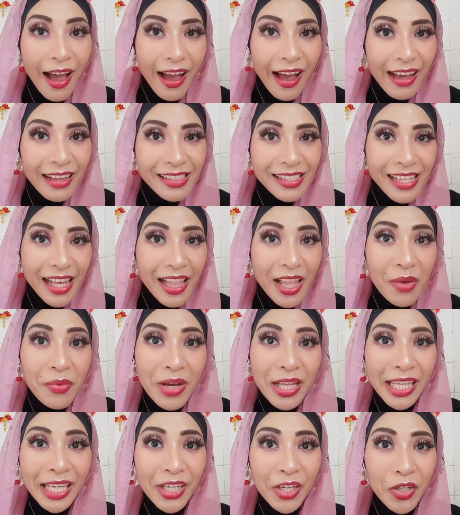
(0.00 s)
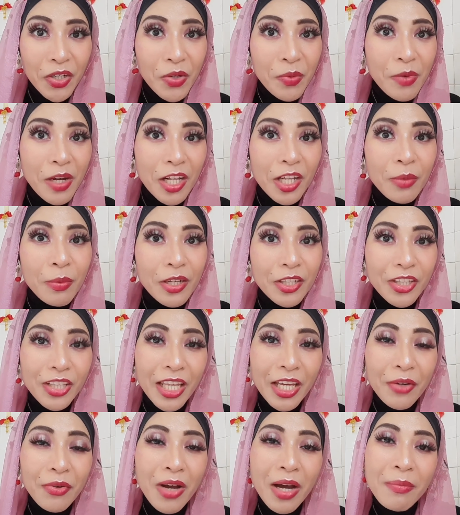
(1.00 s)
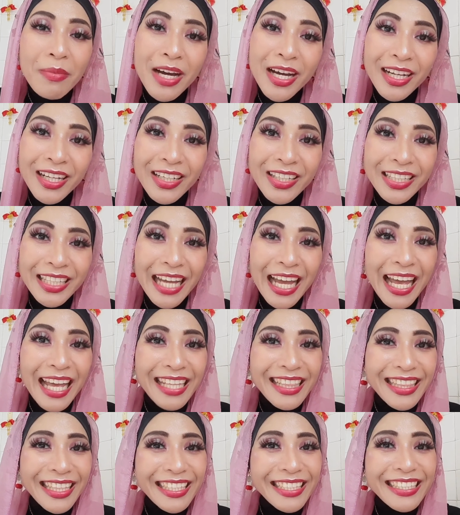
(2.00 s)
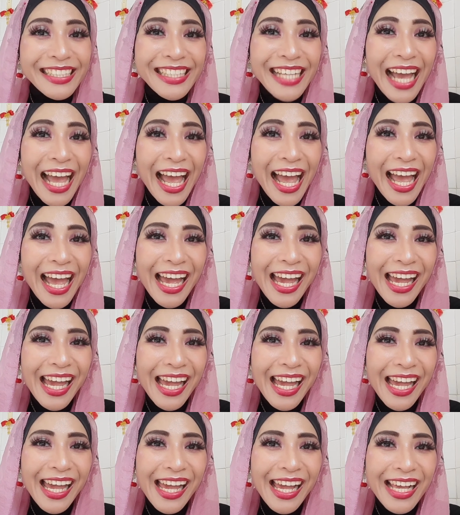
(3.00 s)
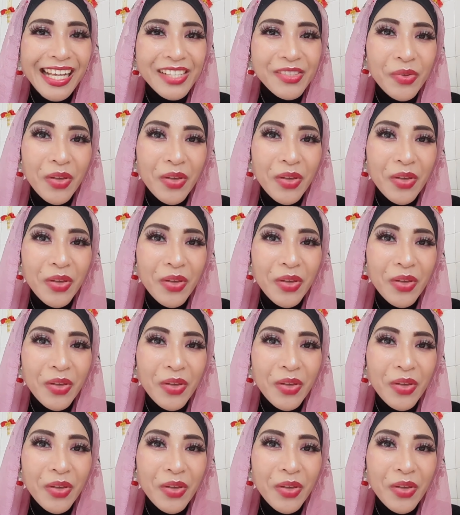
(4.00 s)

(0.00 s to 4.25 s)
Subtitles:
Assalamualaikum warahmatullahi wabarakatuh, guys.